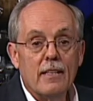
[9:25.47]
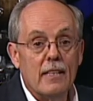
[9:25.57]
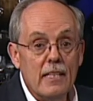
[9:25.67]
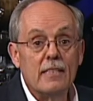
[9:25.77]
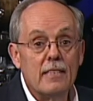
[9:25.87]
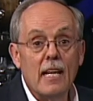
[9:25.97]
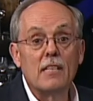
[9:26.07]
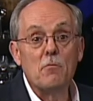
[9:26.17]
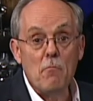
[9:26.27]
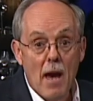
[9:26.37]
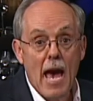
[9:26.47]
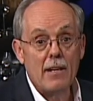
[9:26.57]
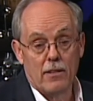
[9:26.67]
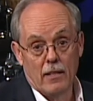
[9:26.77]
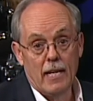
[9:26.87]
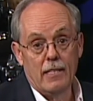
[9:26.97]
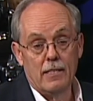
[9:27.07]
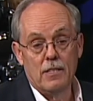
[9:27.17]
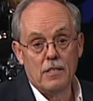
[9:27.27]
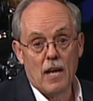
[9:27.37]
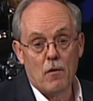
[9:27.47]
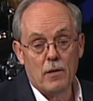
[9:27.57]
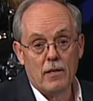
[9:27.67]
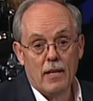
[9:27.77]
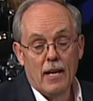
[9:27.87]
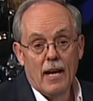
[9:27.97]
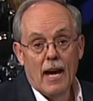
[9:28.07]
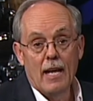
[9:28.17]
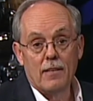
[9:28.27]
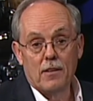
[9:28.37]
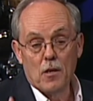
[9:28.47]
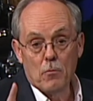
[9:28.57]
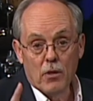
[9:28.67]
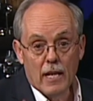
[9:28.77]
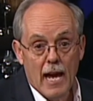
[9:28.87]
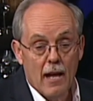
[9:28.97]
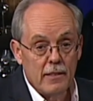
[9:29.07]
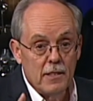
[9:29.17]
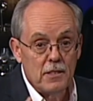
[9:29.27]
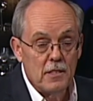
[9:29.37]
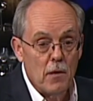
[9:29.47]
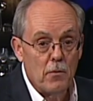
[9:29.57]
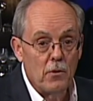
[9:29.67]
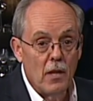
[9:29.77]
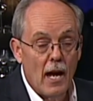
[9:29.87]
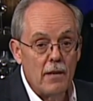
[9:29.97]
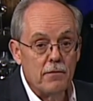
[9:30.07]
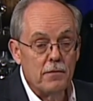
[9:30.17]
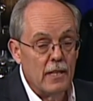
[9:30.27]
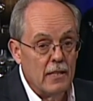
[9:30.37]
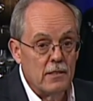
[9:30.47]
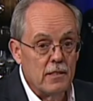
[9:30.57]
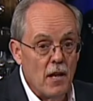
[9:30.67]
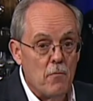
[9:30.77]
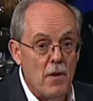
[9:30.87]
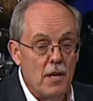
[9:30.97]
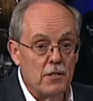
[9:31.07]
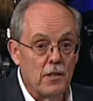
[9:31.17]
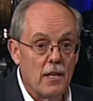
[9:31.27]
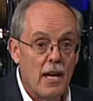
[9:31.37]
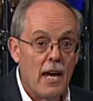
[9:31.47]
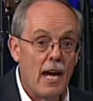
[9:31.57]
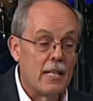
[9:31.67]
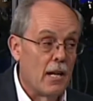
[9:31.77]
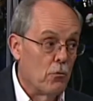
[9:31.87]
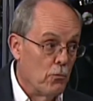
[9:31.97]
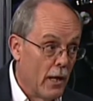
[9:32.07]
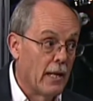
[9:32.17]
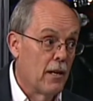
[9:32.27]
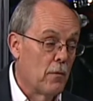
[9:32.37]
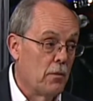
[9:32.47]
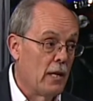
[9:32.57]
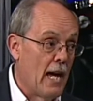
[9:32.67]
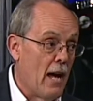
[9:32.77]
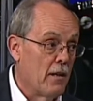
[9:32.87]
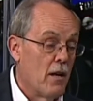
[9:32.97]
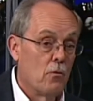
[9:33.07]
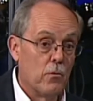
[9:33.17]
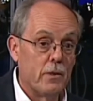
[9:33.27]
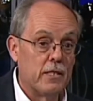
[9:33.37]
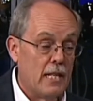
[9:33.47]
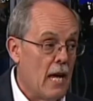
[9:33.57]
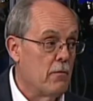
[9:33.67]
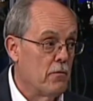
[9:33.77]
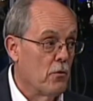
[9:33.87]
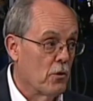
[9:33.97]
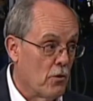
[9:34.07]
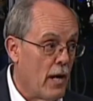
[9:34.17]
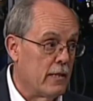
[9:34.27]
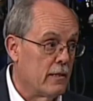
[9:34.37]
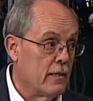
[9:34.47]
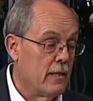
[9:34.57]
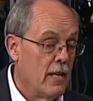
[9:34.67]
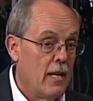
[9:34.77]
These things matter, ladies and gentlemen, and they're going to play out in this temporal life in some measure, and they're really going to play out when we stand before Christ.